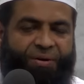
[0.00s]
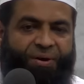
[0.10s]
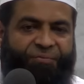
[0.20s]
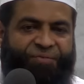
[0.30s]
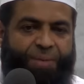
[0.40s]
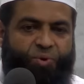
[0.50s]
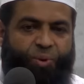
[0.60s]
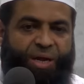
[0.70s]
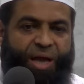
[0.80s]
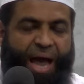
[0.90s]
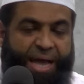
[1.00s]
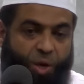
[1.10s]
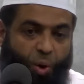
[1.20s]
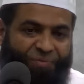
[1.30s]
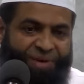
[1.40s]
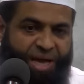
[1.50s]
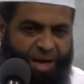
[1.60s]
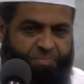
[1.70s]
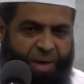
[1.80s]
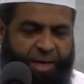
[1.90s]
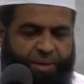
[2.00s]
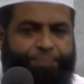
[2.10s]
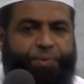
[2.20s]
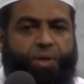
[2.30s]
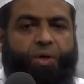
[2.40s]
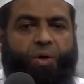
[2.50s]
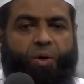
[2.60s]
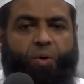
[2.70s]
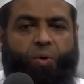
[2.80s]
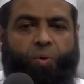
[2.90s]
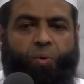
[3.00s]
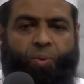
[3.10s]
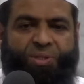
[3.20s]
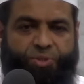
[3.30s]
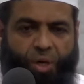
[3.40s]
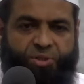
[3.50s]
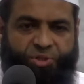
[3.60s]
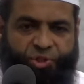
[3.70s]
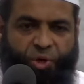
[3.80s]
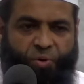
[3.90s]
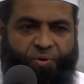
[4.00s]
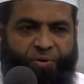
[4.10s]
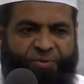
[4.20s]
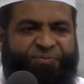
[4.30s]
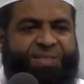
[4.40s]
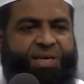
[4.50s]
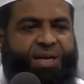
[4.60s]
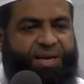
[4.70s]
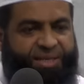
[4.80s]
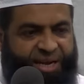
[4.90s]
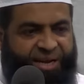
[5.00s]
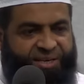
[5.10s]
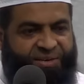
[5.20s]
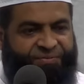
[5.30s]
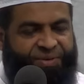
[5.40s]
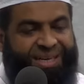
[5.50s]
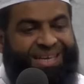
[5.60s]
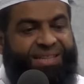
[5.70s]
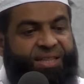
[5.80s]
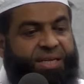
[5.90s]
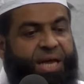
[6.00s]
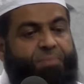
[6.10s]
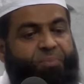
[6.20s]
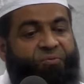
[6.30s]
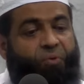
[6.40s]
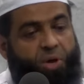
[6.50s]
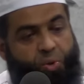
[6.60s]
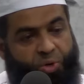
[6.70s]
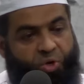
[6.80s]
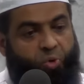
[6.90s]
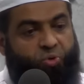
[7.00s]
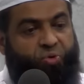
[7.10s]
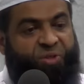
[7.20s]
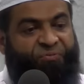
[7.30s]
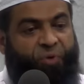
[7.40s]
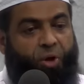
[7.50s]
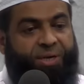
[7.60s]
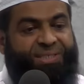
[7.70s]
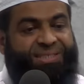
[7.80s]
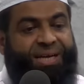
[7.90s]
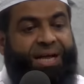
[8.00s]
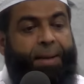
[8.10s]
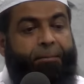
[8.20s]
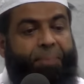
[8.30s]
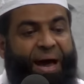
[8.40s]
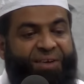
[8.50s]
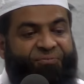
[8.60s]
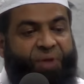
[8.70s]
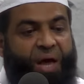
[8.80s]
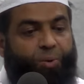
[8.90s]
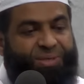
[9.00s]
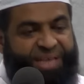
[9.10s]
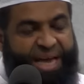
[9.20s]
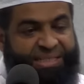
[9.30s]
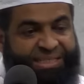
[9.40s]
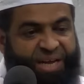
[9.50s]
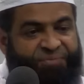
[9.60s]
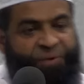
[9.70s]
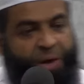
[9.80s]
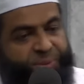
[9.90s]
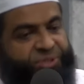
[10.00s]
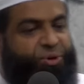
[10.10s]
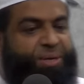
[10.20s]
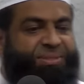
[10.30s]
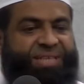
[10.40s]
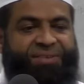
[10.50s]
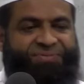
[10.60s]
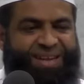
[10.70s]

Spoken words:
of February, I know of a young man who was not so physically attractive. The day before, he would go to the florist, buy flowers, and send flowers to himself the